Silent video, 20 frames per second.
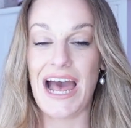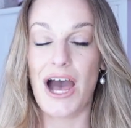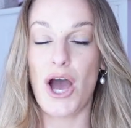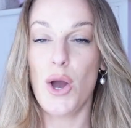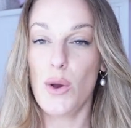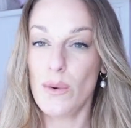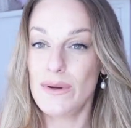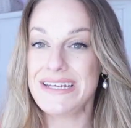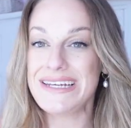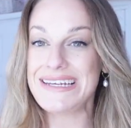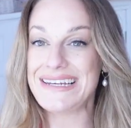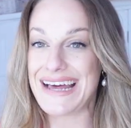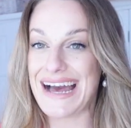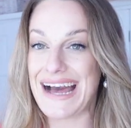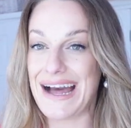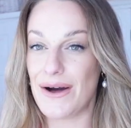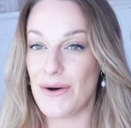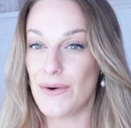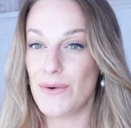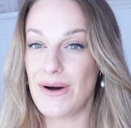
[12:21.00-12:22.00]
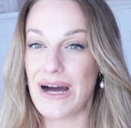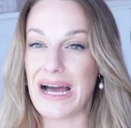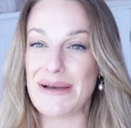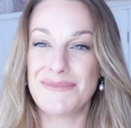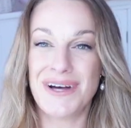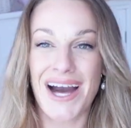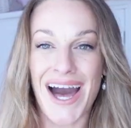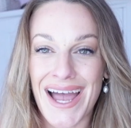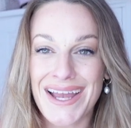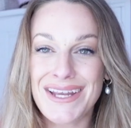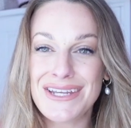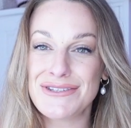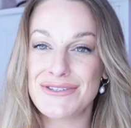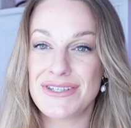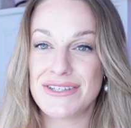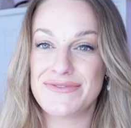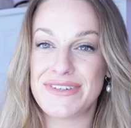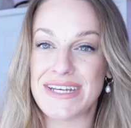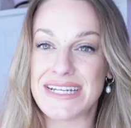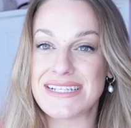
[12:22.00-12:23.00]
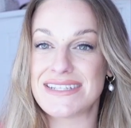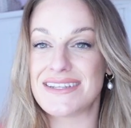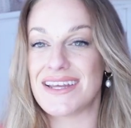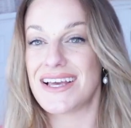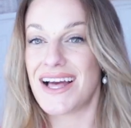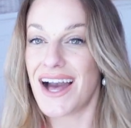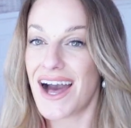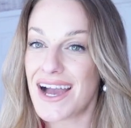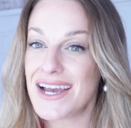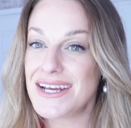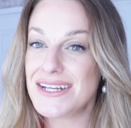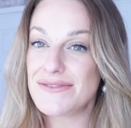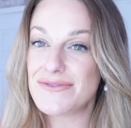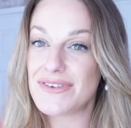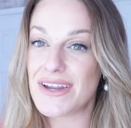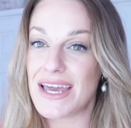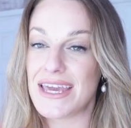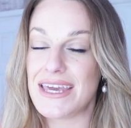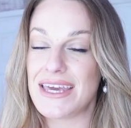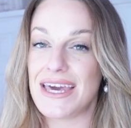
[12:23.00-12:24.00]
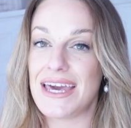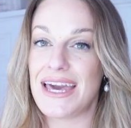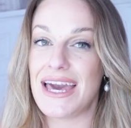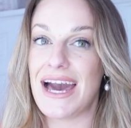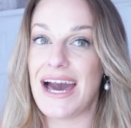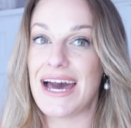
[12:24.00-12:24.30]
Only now I'm kind of convinced, I kind of like it,